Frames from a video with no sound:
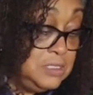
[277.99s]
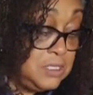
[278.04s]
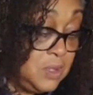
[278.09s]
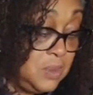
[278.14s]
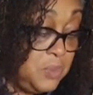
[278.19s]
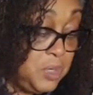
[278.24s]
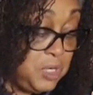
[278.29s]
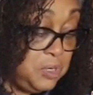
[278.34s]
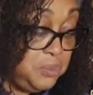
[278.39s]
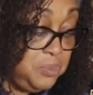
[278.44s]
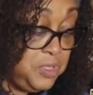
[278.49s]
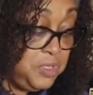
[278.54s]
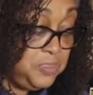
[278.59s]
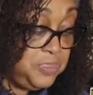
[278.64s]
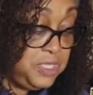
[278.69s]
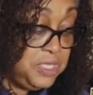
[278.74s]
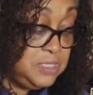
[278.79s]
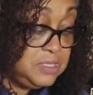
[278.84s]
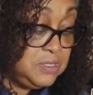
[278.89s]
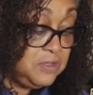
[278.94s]
So I'm going to
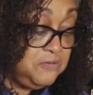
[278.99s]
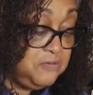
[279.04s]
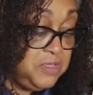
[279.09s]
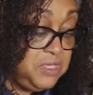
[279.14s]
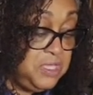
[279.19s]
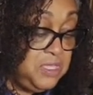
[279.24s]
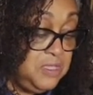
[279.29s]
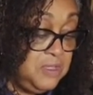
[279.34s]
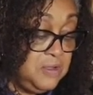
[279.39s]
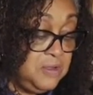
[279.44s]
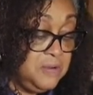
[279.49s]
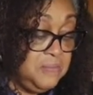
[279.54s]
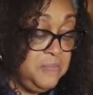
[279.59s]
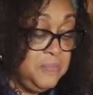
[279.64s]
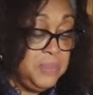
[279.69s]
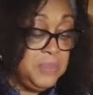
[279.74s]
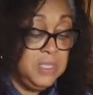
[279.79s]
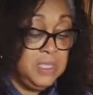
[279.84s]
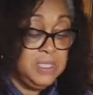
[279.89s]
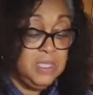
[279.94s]
put these over here.
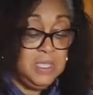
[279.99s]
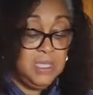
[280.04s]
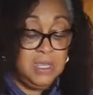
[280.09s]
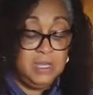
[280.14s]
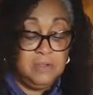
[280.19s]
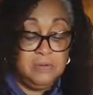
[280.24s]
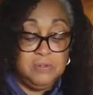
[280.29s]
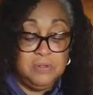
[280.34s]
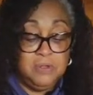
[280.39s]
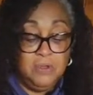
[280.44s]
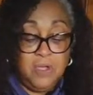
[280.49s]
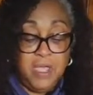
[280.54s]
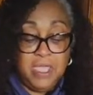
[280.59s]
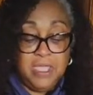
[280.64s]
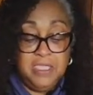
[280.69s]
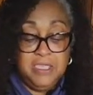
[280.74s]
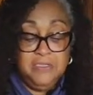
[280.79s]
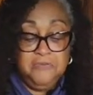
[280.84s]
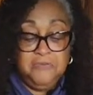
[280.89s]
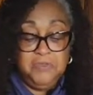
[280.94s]
And I don't know
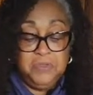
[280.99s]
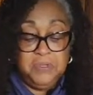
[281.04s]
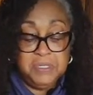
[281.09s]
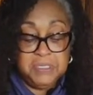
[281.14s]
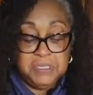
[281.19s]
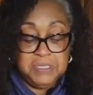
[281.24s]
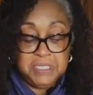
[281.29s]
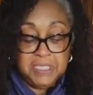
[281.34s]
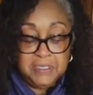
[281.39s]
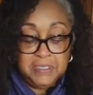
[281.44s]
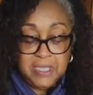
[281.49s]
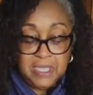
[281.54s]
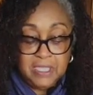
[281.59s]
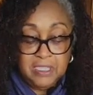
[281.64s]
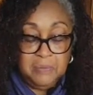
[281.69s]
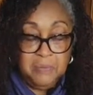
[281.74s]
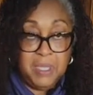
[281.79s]
if you can see that.